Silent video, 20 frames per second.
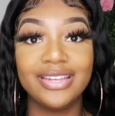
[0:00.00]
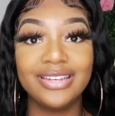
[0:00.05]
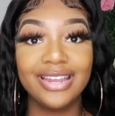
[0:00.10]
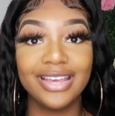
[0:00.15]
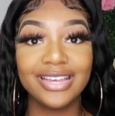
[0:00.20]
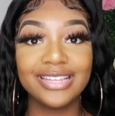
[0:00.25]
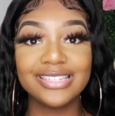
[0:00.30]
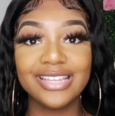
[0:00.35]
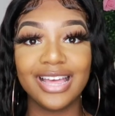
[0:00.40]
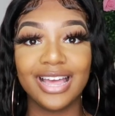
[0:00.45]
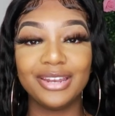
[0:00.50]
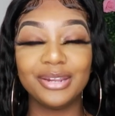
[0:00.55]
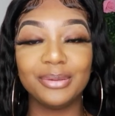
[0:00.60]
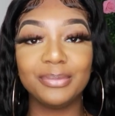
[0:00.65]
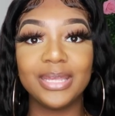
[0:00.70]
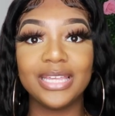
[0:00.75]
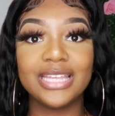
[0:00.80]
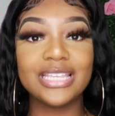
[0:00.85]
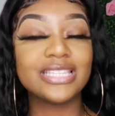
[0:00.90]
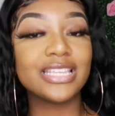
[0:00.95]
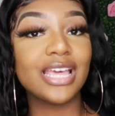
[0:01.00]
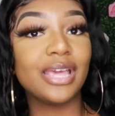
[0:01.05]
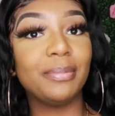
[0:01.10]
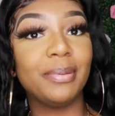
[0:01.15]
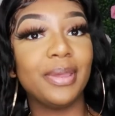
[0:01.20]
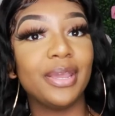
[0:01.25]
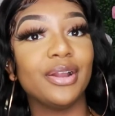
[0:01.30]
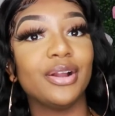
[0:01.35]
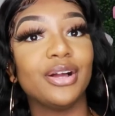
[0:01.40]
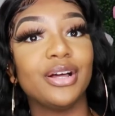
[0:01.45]
next item is a
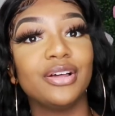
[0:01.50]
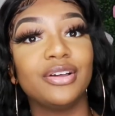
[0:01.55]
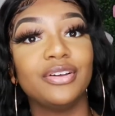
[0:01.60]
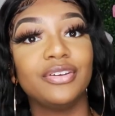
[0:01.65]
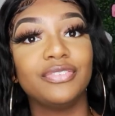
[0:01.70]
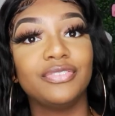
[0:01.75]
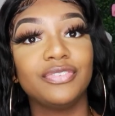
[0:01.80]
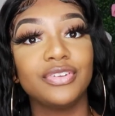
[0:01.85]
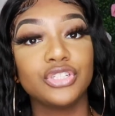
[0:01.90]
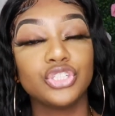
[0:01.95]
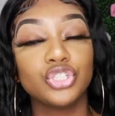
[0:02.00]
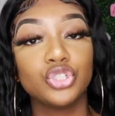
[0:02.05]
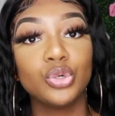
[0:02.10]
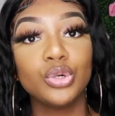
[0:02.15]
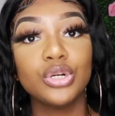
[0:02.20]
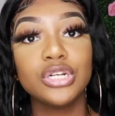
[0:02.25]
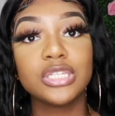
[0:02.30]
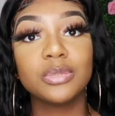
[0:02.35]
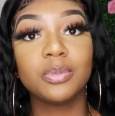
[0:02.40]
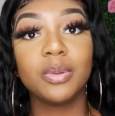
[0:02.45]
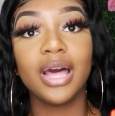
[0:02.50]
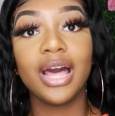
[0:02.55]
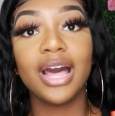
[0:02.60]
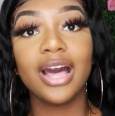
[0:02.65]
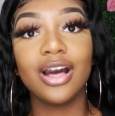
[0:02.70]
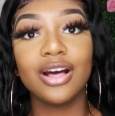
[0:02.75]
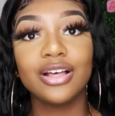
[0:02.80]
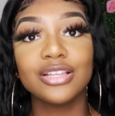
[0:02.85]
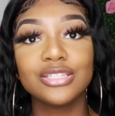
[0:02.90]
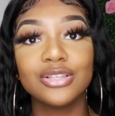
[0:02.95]
pair of shorts, but
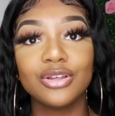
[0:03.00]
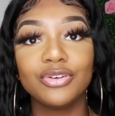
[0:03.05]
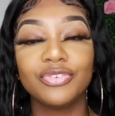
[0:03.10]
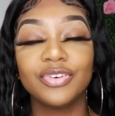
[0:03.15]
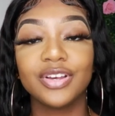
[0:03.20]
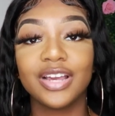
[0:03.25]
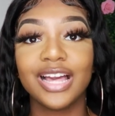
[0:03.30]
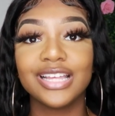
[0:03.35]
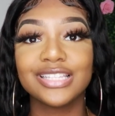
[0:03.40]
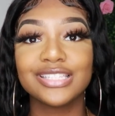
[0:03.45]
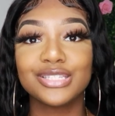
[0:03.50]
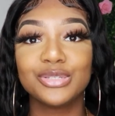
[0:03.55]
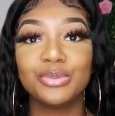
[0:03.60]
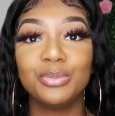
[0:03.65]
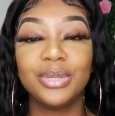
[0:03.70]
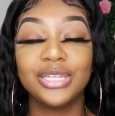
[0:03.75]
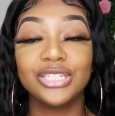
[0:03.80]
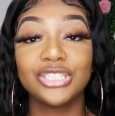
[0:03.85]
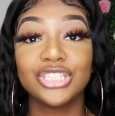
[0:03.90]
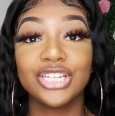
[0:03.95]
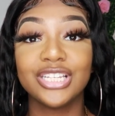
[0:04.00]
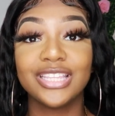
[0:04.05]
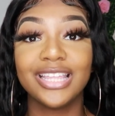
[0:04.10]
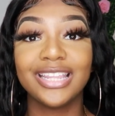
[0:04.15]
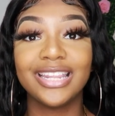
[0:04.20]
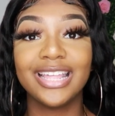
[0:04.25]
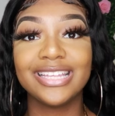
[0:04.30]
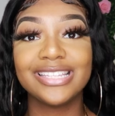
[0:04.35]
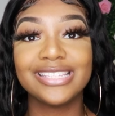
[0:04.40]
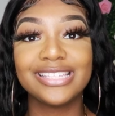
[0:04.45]
I also forgot to mention
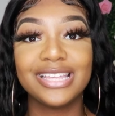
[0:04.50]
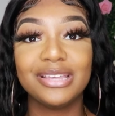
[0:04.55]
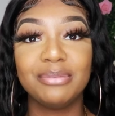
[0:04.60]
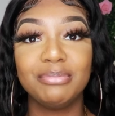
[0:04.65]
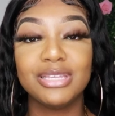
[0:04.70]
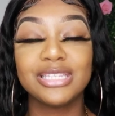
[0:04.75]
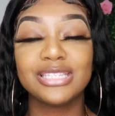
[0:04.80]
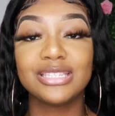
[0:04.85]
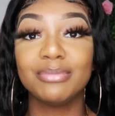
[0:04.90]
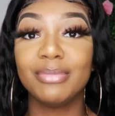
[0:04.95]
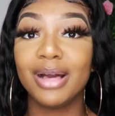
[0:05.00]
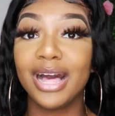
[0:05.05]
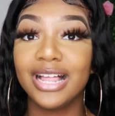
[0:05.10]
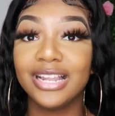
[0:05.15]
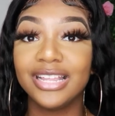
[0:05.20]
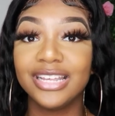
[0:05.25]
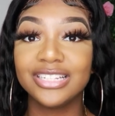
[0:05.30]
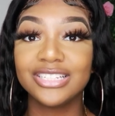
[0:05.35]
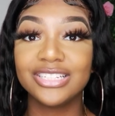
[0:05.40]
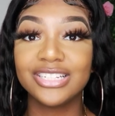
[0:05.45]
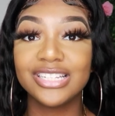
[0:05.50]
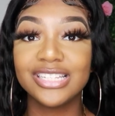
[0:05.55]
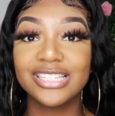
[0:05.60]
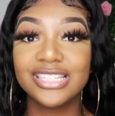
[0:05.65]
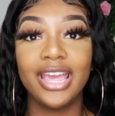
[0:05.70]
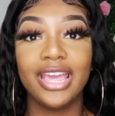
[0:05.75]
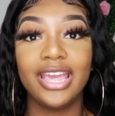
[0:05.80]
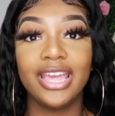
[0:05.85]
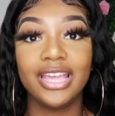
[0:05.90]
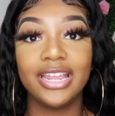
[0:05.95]
that they sent me some eyelashes
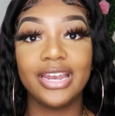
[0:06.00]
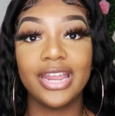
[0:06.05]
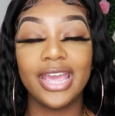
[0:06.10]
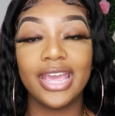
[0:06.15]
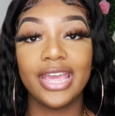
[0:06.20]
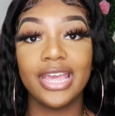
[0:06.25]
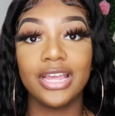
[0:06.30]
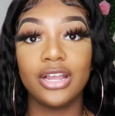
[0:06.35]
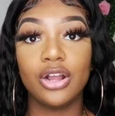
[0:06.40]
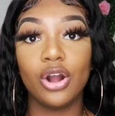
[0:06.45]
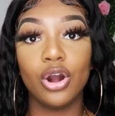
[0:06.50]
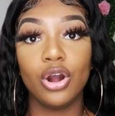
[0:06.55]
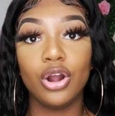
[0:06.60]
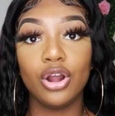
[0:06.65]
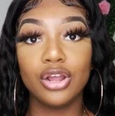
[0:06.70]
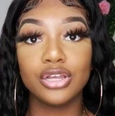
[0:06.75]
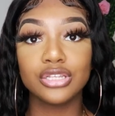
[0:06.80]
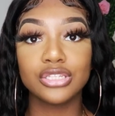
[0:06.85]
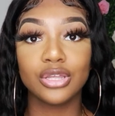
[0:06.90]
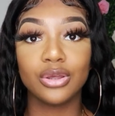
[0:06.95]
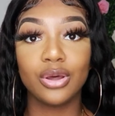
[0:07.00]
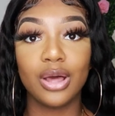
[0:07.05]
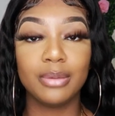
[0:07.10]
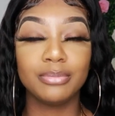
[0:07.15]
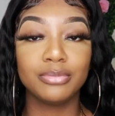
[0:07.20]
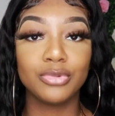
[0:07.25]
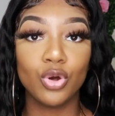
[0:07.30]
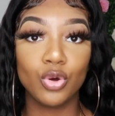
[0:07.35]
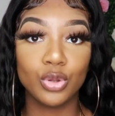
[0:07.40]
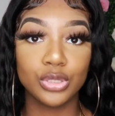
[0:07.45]
and a card, so
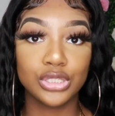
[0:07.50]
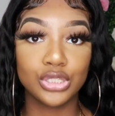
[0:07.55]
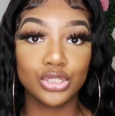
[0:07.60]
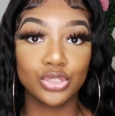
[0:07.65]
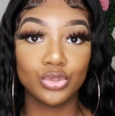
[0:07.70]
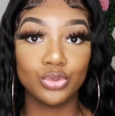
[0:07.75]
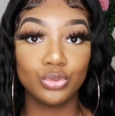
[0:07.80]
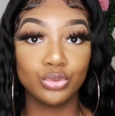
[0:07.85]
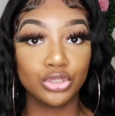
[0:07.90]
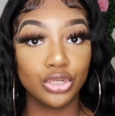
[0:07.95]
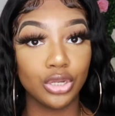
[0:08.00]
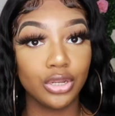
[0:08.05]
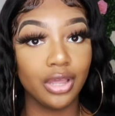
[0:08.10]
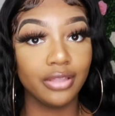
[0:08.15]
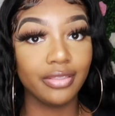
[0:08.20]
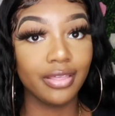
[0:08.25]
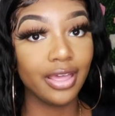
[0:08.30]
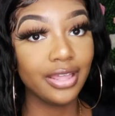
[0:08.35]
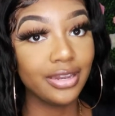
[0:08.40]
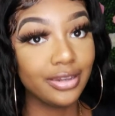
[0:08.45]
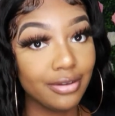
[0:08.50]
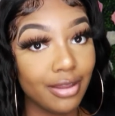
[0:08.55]
I'm going to show y'all that